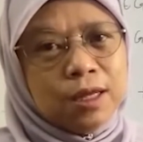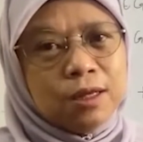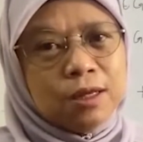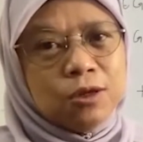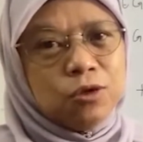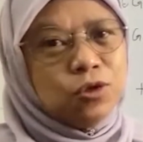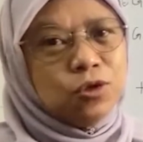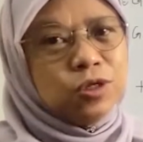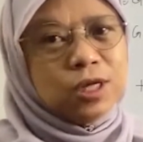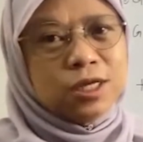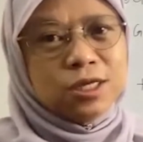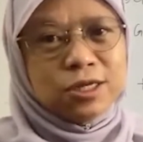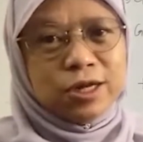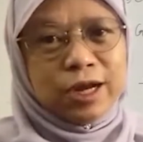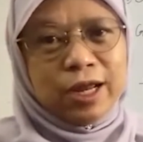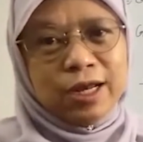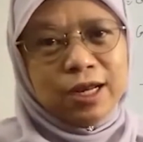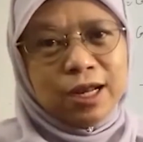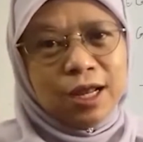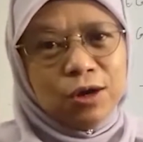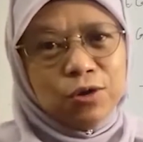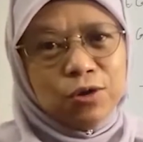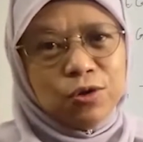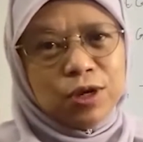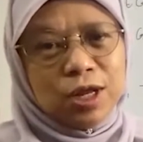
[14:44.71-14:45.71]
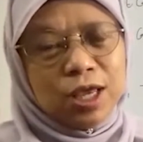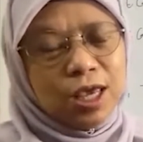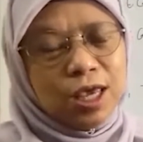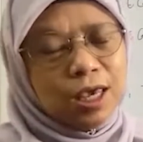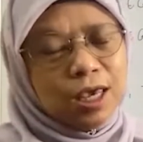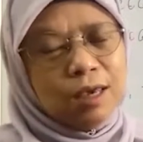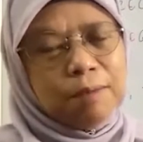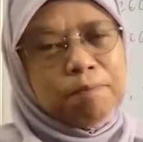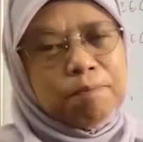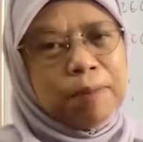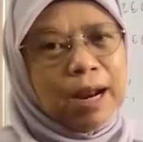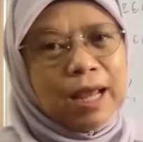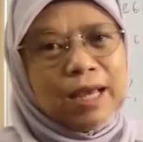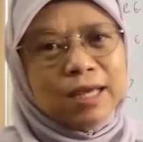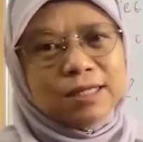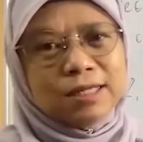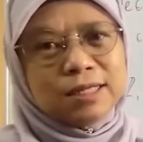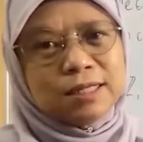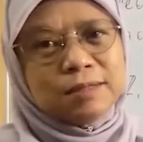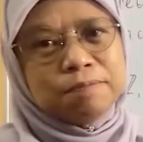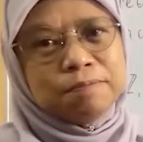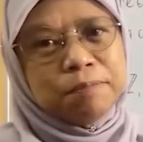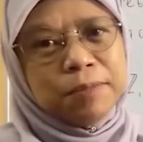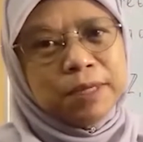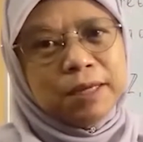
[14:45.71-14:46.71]
You just write down A
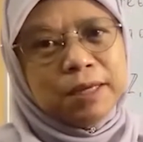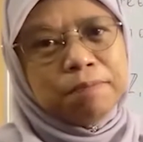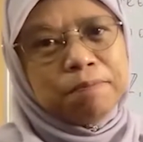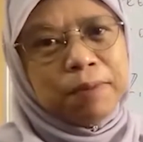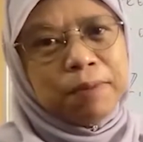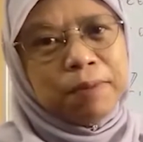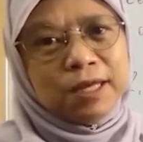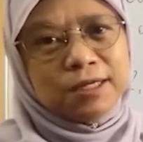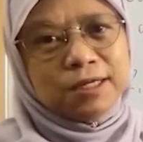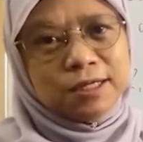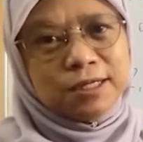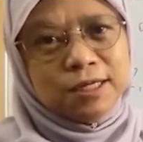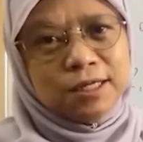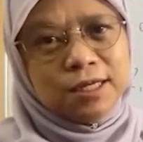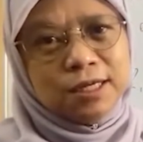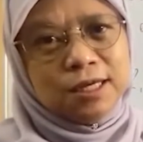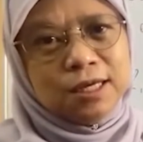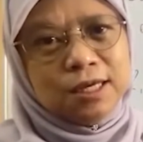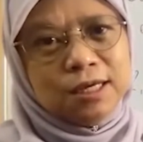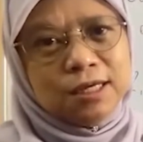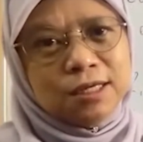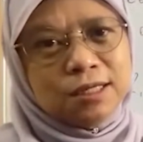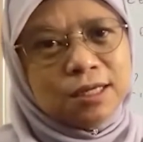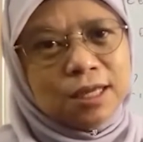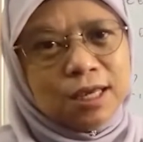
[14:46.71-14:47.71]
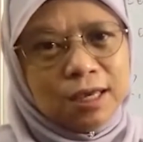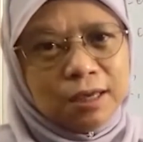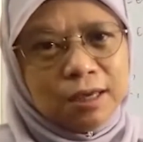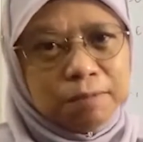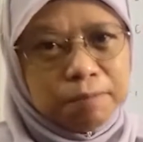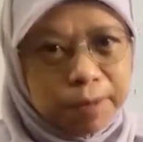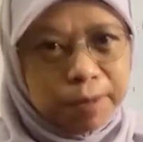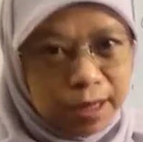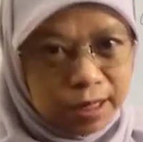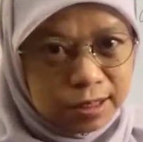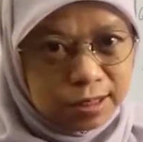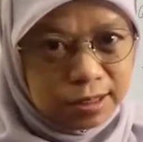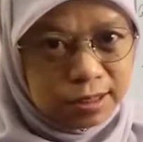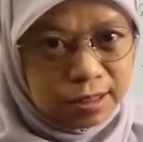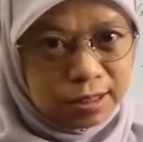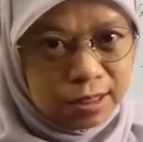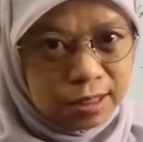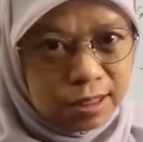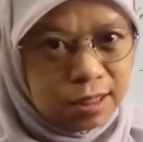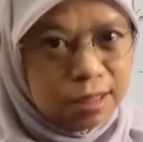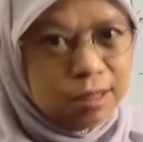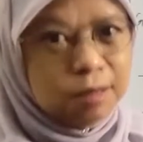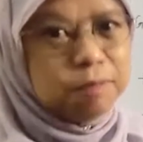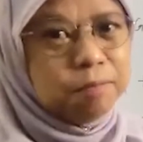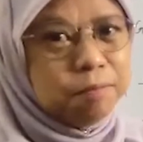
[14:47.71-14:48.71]
plus B plus C is A plus
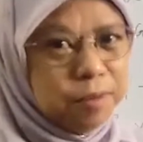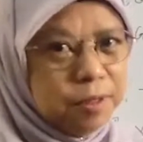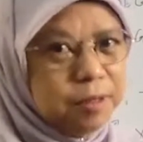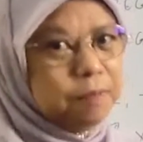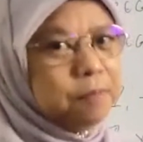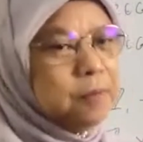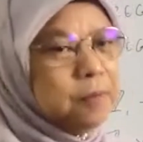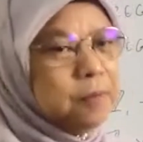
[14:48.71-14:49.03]
B